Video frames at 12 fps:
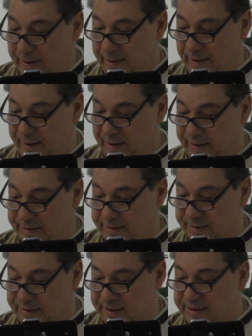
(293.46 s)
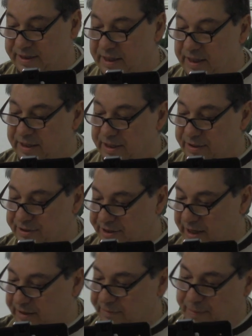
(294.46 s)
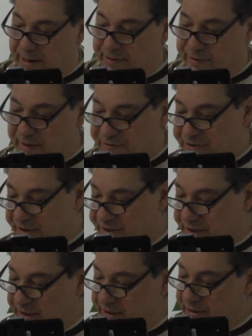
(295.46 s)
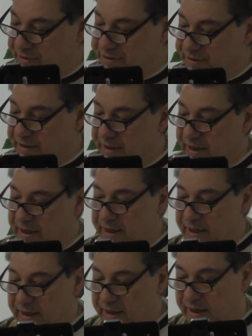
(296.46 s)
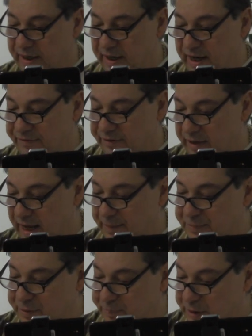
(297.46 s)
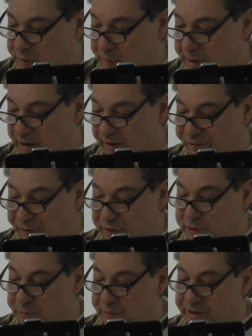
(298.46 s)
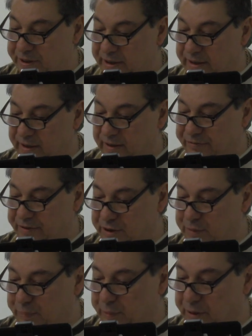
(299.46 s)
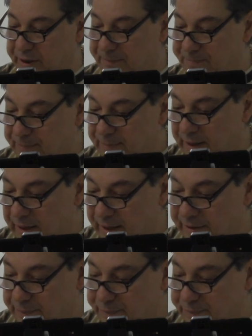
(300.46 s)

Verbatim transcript: uh, 16 years, second paragraph, 16 years uh, have elapsed between our first printing of this book and the